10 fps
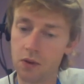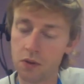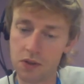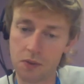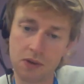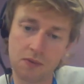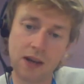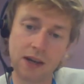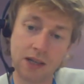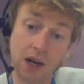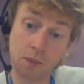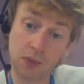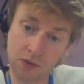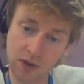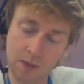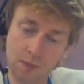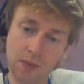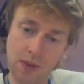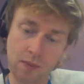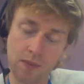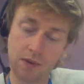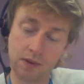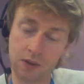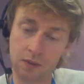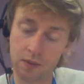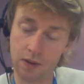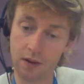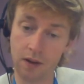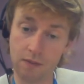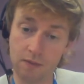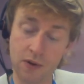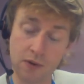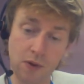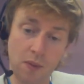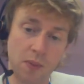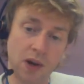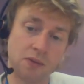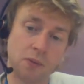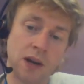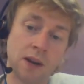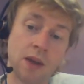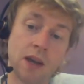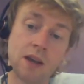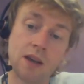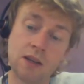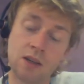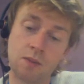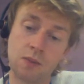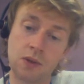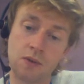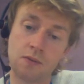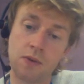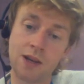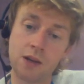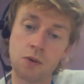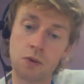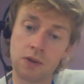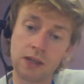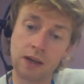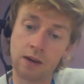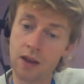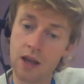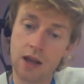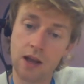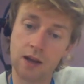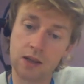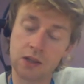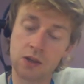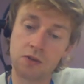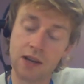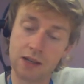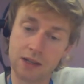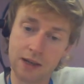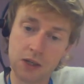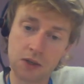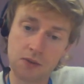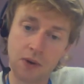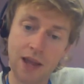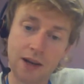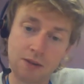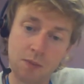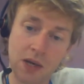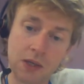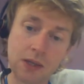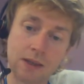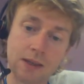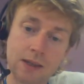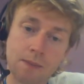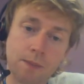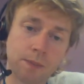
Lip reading: consequent effects upstream, so further up the pathway, in terms of causing surgery cancellations for elective patients,